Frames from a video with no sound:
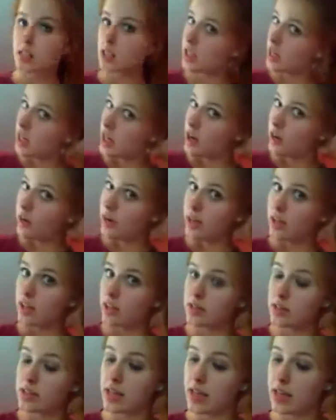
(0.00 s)
you know, I
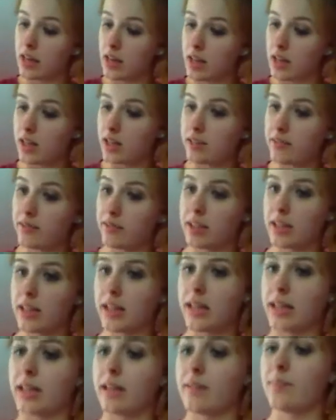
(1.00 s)
use it every
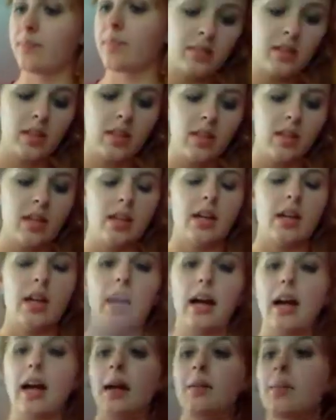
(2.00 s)
night
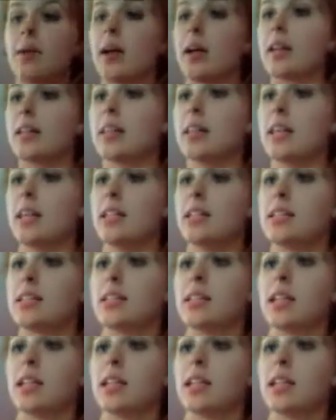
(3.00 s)
I bought this